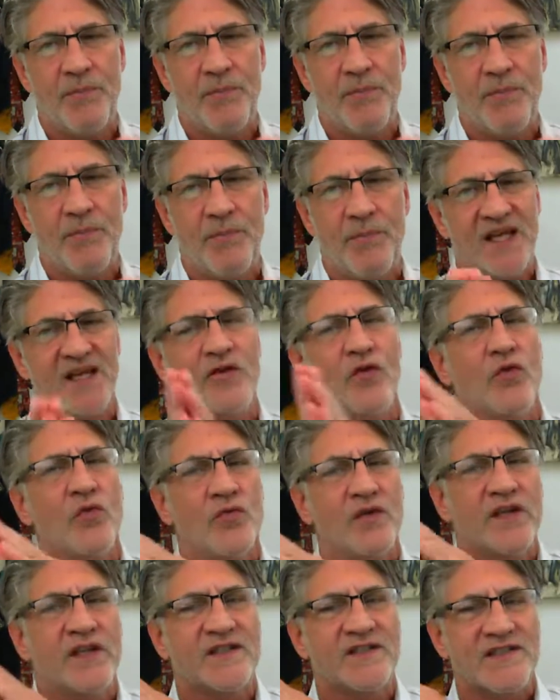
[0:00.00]
albeit
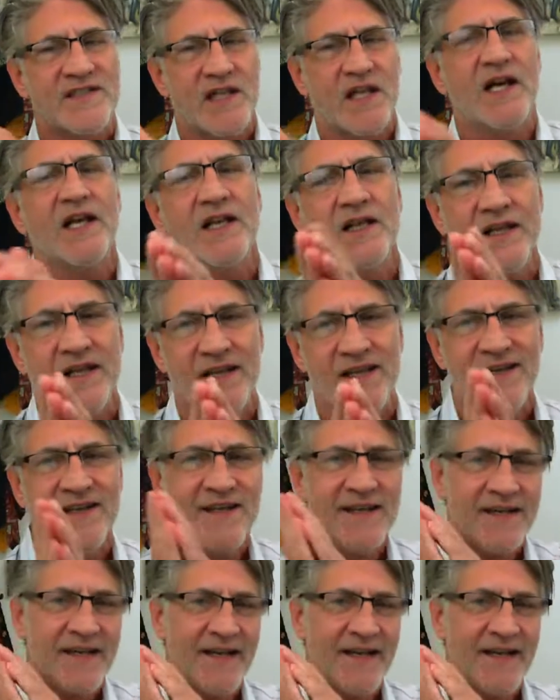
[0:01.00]
only slightly,